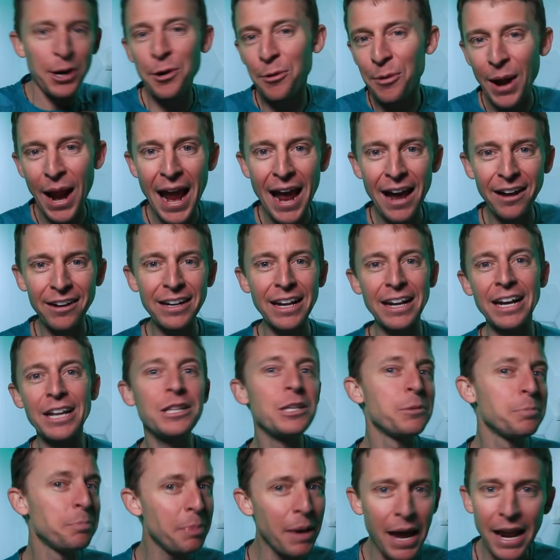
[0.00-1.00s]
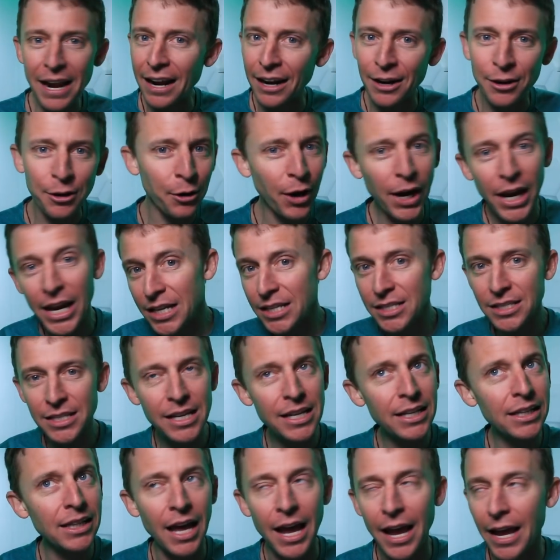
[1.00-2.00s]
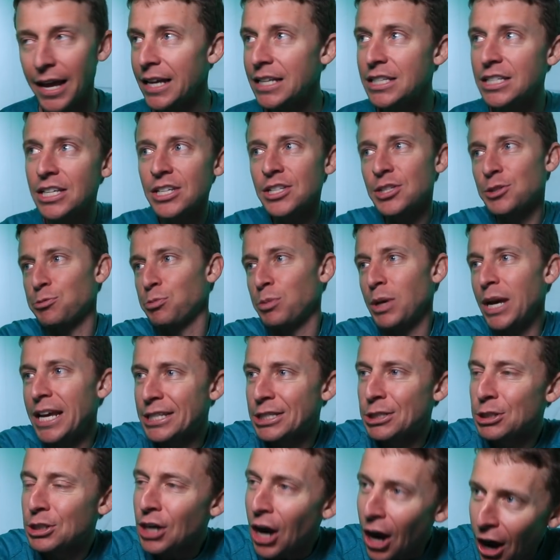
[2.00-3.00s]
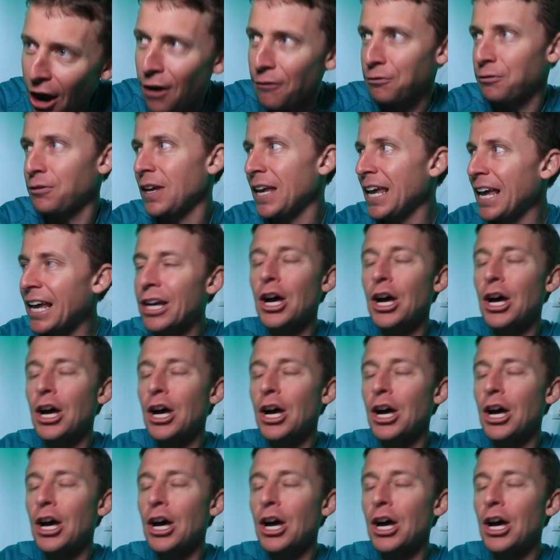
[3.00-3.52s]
around, and it's been a crazy, like, it's just, it's tough.